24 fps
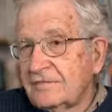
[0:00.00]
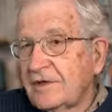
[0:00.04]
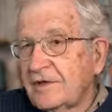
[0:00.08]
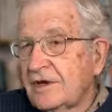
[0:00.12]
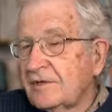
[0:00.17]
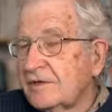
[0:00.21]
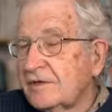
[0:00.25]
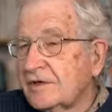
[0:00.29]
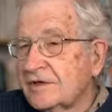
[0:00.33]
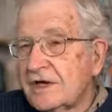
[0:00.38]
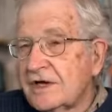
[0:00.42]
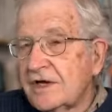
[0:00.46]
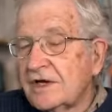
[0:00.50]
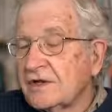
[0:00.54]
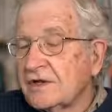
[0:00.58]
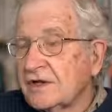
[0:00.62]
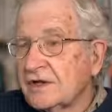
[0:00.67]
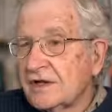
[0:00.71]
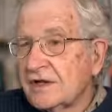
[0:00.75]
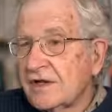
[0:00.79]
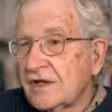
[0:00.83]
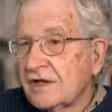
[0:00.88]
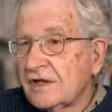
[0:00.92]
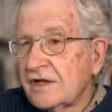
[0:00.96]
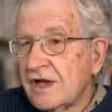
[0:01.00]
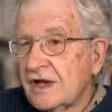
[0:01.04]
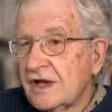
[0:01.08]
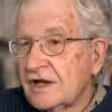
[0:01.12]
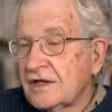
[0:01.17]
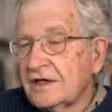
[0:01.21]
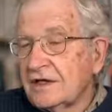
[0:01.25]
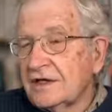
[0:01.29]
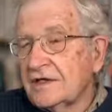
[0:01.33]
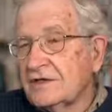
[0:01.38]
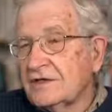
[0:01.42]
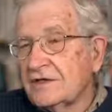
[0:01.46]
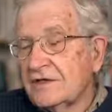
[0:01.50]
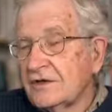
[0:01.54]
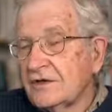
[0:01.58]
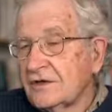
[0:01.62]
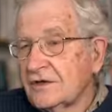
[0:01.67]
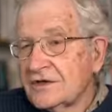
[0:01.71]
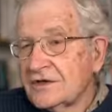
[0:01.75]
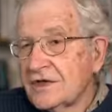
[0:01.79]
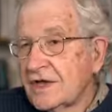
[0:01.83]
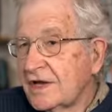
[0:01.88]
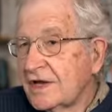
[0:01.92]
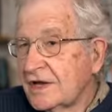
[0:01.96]
publish anything they like as
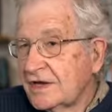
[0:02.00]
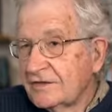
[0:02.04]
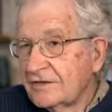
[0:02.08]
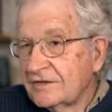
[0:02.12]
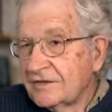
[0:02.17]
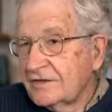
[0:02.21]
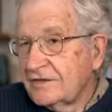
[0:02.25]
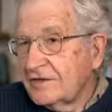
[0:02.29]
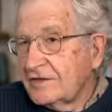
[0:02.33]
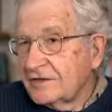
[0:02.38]
long as they have,